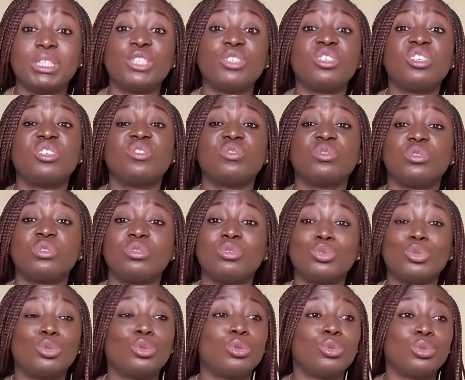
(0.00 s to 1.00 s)
They don't
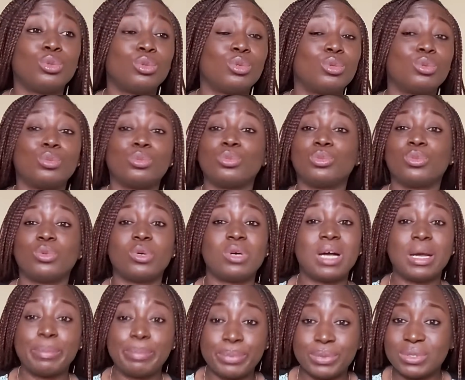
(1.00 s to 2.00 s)
even know
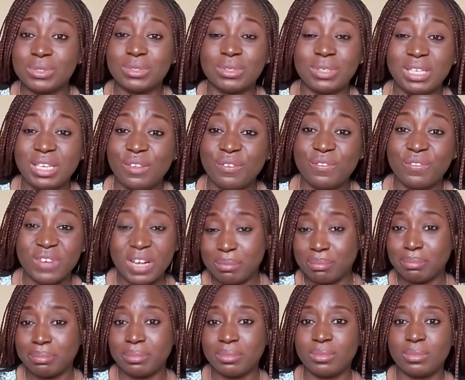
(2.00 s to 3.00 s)
what happens on a
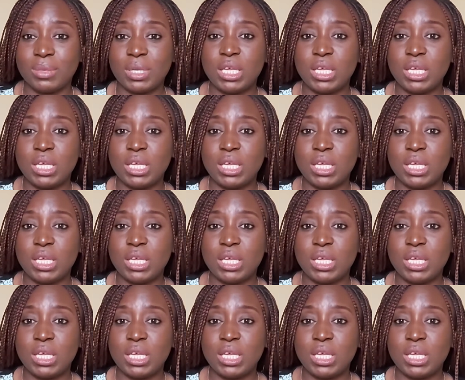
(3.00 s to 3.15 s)
farm.